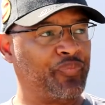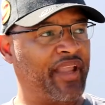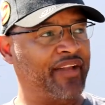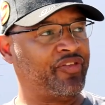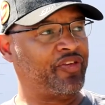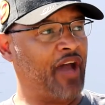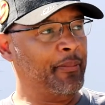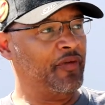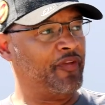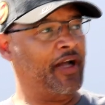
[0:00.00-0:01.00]
that
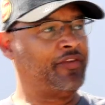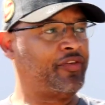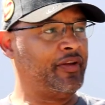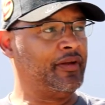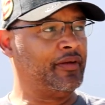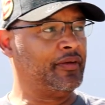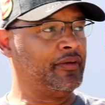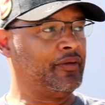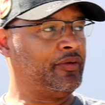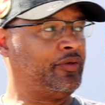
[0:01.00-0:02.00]
some of us
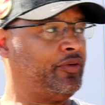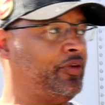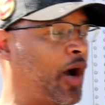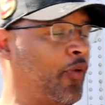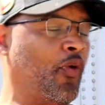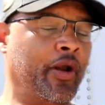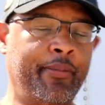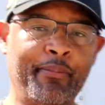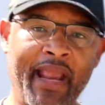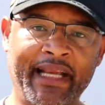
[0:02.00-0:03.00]
don't want
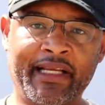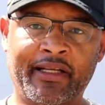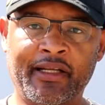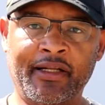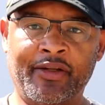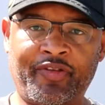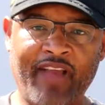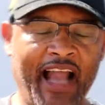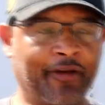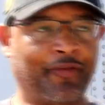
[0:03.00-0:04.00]
to make
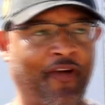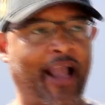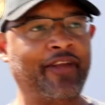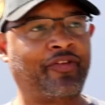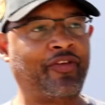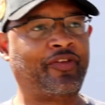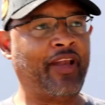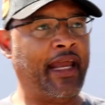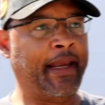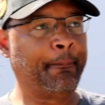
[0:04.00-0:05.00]
sacrifices
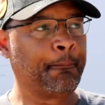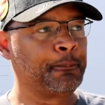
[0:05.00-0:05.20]
that